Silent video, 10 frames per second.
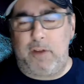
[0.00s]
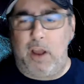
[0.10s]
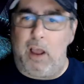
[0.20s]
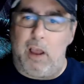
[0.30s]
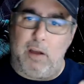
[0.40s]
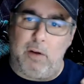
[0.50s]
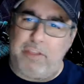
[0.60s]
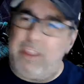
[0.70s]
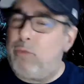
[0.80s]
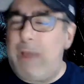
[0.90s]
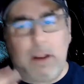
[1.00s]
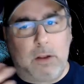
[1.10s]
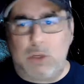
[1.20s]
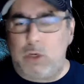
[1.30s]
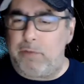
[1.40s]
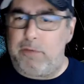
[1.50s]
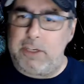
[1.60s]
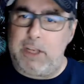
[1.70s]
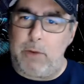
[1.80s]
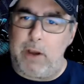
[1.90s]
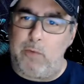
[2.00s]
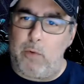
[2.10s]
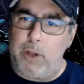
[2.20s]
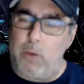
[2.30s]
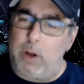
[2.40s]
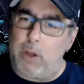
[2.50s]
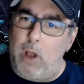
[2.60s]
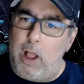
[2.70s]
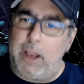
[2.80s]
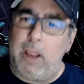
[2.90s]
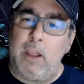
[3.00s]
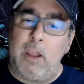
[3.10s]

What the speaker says: or theoretical sort of reasoning, whatever you want to call it.